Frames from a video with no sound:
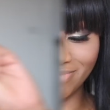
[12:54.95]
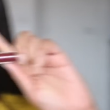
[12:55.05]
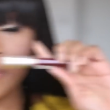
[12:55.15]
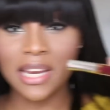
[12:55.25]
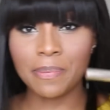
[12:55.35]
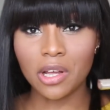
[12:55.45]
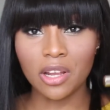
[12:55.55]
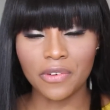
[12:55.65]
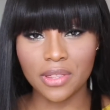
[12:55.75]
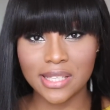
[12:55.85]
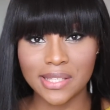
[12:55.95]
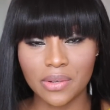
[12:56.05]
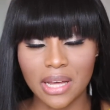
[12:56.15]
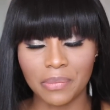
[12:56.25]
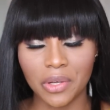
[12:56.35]
For my lip color for this
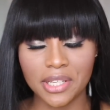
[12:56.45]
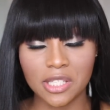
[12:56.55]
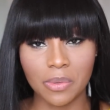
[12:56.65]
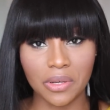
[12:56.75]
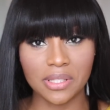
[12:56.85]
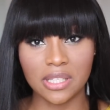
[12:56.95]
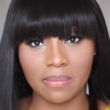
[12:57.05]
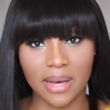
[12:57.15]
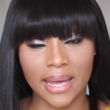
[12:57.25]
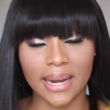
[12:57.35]
look, I'm going to be using my